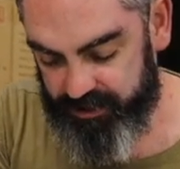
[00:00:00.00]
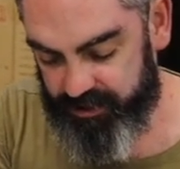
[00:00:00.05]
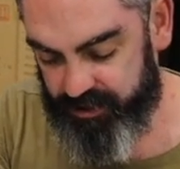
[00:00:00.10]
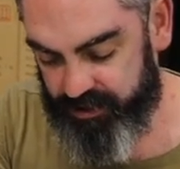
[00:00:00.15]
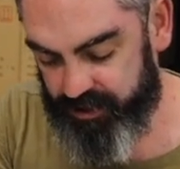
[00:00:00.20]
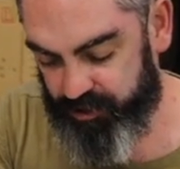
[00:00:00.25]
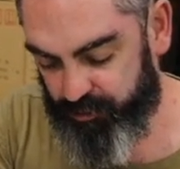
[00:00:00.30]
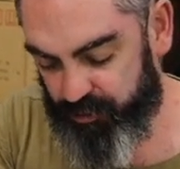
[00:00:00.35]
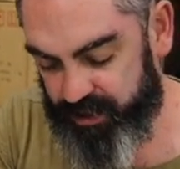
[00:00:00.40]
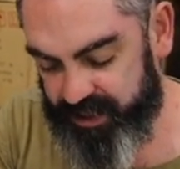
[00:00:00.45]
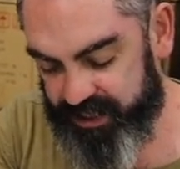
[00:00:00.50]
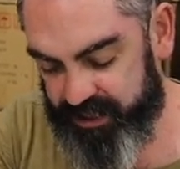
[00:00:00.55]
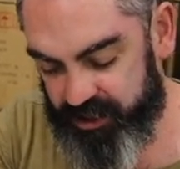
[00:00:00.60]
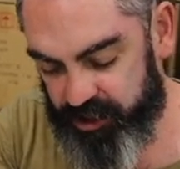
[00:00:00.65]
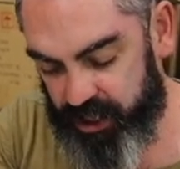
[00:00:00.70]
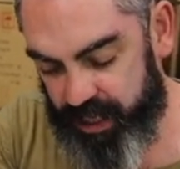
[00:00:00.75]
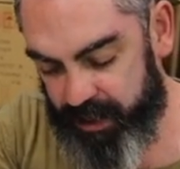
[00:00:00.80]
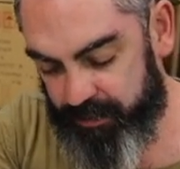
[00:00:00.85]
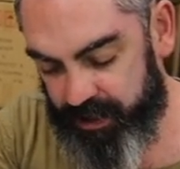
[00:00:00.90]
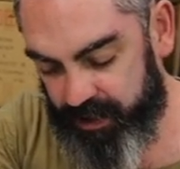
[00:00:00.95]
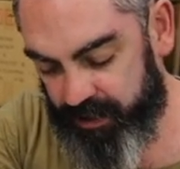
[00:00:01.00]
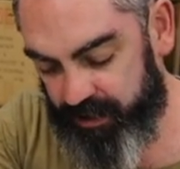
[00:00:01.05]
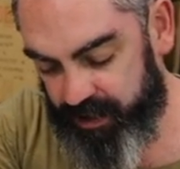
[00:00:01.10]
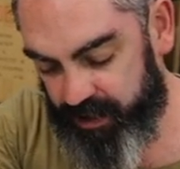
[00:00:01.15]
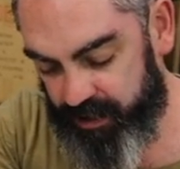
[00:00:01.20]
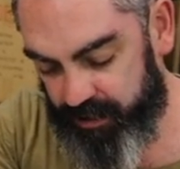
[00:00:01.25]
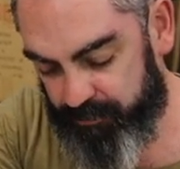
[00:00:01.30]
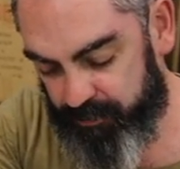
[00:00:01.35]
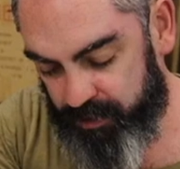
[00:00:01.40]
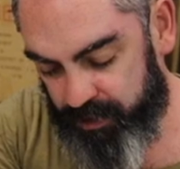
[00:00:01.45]
Just really jam it in
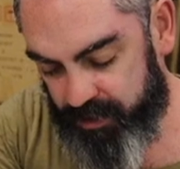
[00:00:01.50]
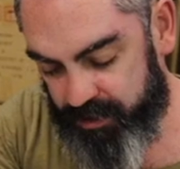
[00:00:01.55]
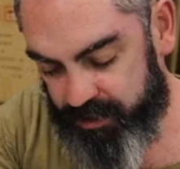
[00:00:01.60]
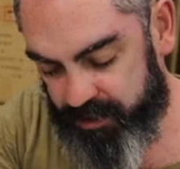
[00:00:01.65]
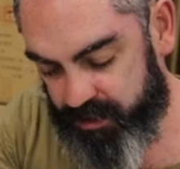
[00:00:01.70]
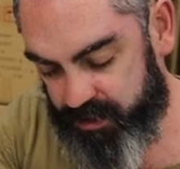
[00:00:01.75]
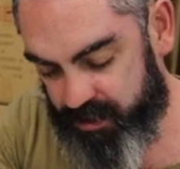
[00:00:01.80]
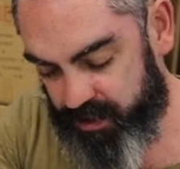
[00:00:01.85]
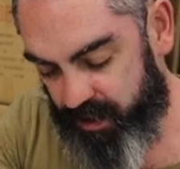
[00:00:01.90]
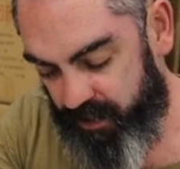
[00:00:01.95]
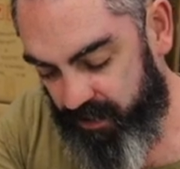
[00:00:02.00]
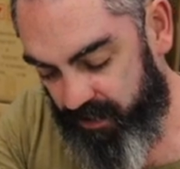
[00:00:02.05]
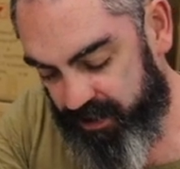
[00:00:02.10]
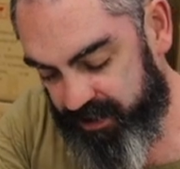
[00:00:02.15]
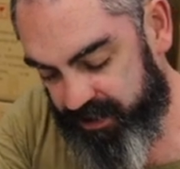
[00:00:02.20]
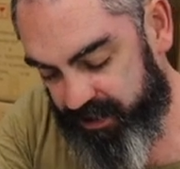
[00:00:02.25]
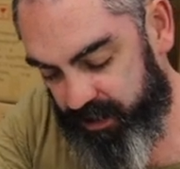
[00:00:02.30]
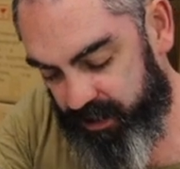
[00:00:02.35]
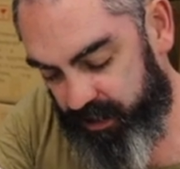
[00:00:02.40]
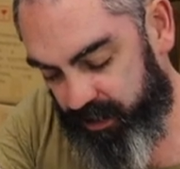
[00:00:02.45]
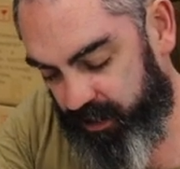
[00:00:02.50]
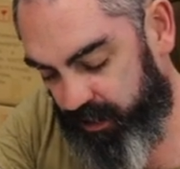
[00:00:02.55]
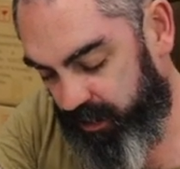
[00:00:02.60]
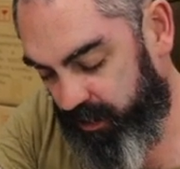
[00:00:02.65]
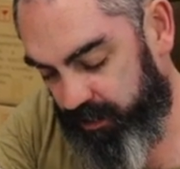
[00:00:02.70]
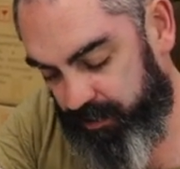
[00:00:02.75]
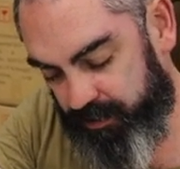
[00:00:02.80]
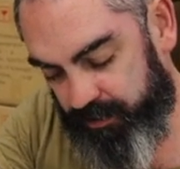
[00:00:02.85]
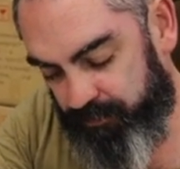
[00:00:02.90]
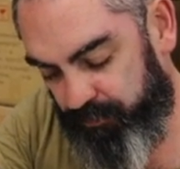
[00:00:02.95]
there, because
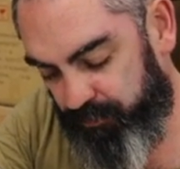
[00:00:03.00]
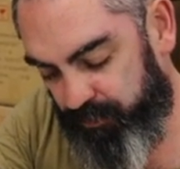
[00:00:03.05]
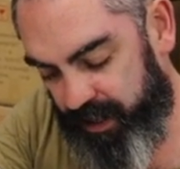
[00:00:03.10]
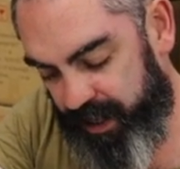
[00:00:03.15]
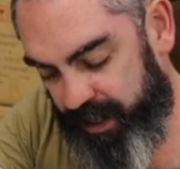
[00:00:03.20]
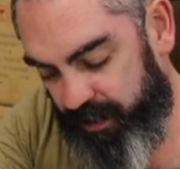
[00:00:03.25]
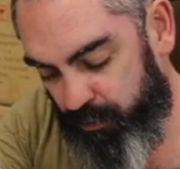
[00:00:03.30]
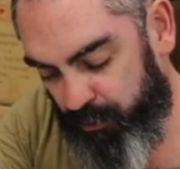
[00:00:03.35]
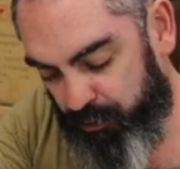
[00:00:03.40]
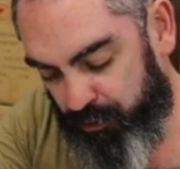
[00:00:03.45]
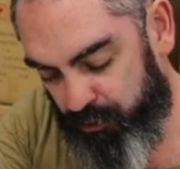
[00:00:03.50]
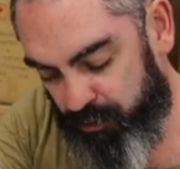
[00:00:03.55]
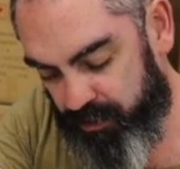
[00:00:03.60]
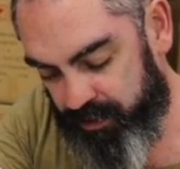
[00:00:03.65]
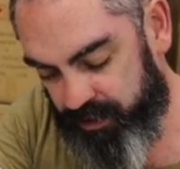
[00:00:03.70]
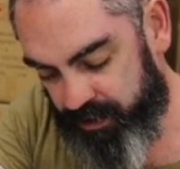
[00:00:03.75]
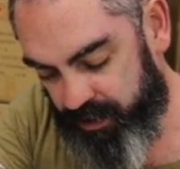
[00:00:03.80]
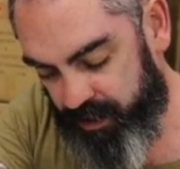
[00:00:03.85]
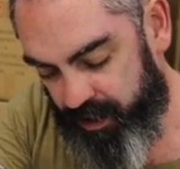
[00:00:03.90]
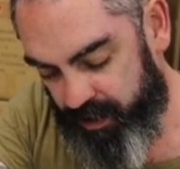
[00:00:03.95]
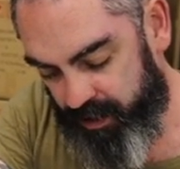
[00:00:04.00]
Hagglethorn